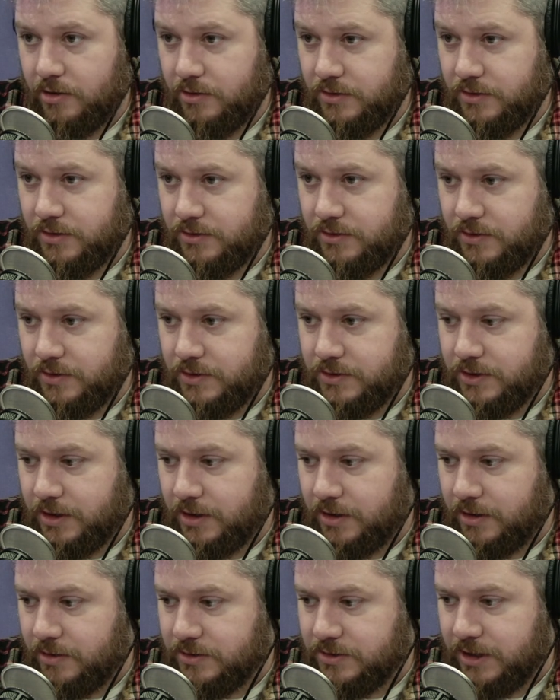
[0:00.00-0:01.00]
So it's
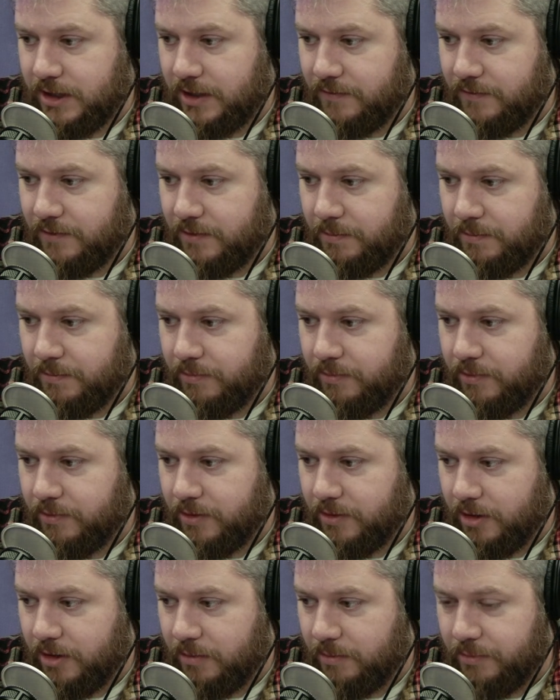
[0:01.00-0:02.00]
like there's not even a
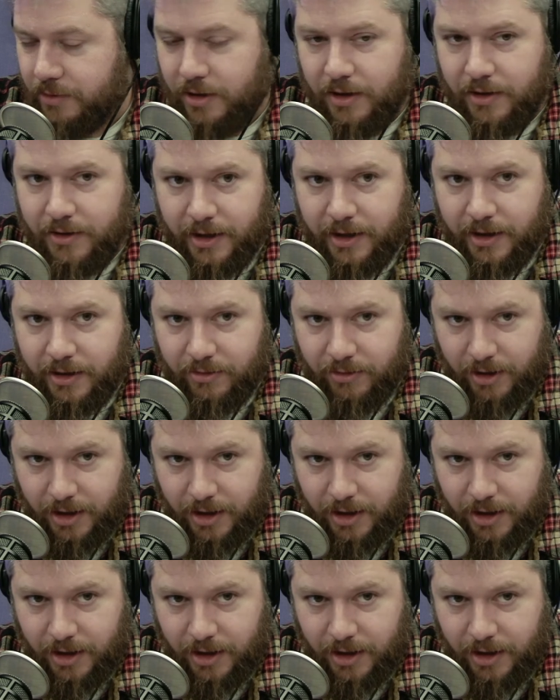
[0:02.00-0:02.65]
bra there, right?